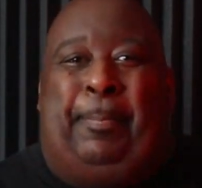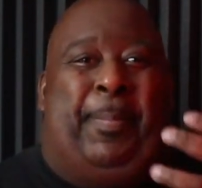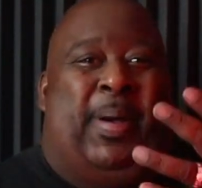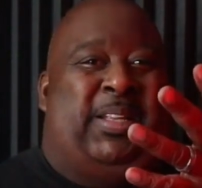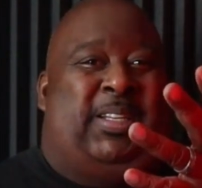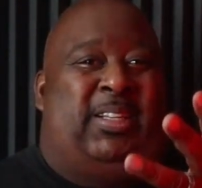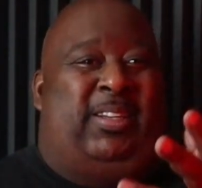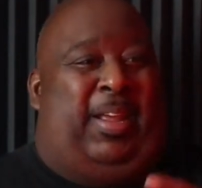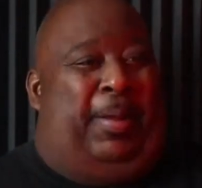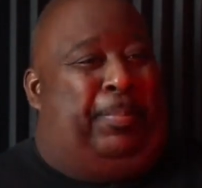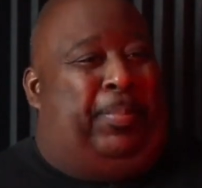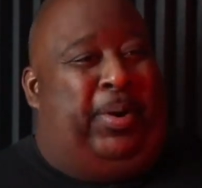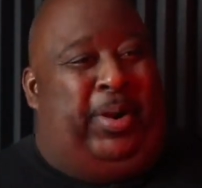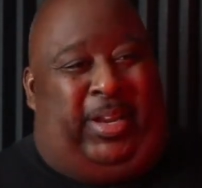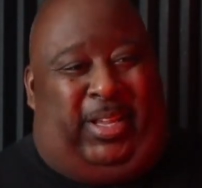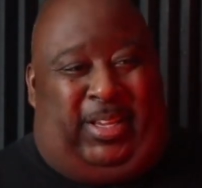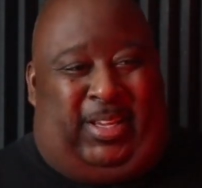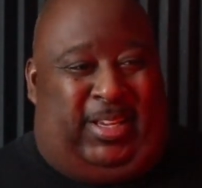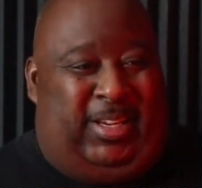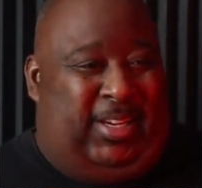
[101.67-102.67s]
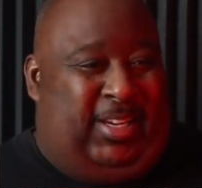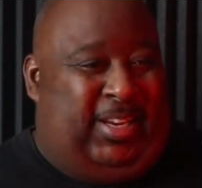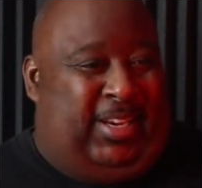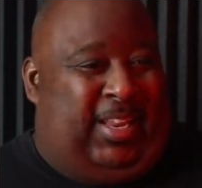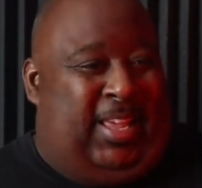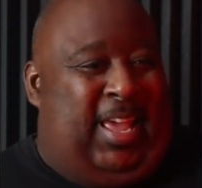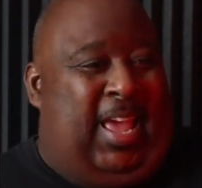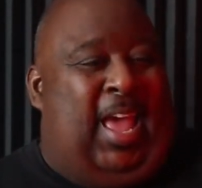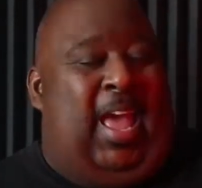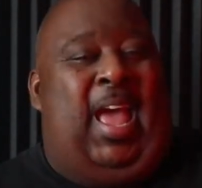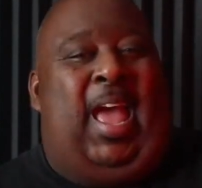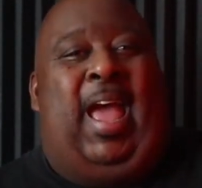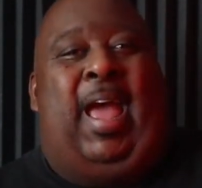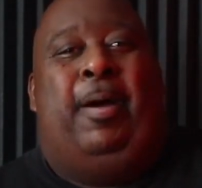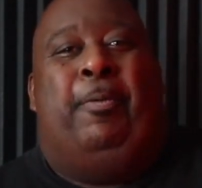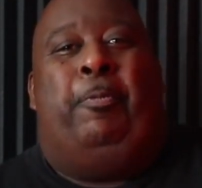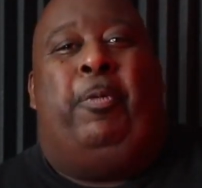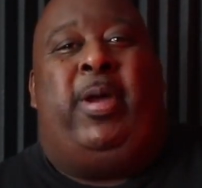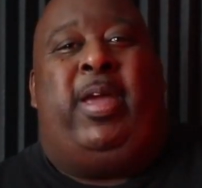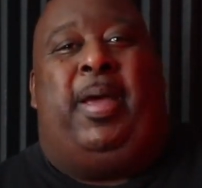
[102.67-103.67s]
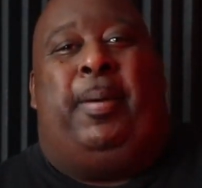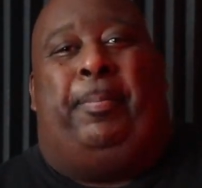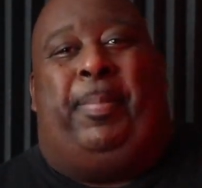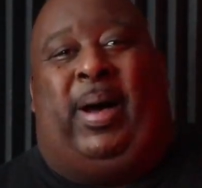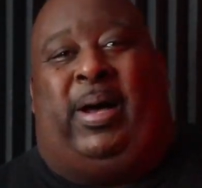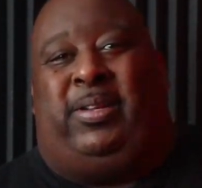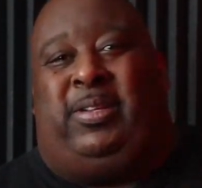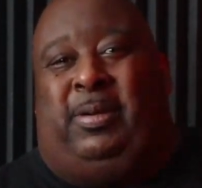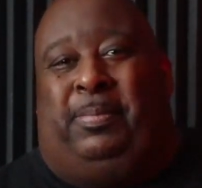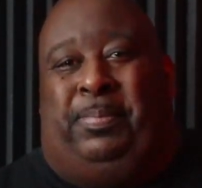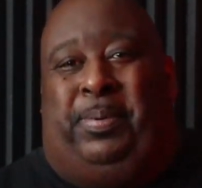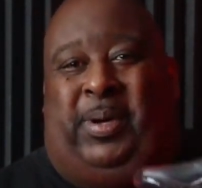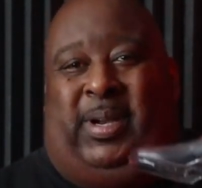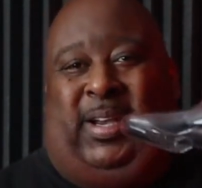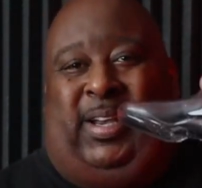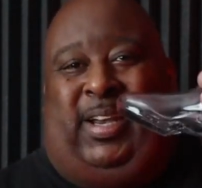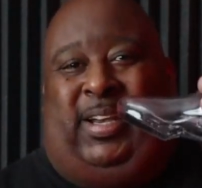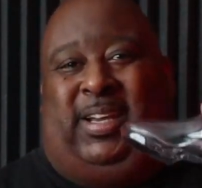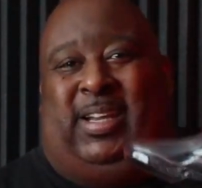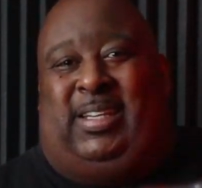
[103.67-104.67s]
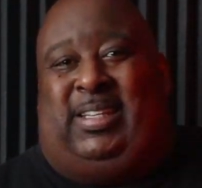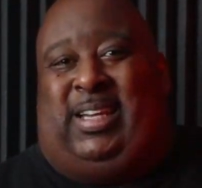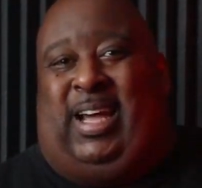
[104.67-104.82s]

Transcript: I bet you they're pretty good. And we're about to put it in the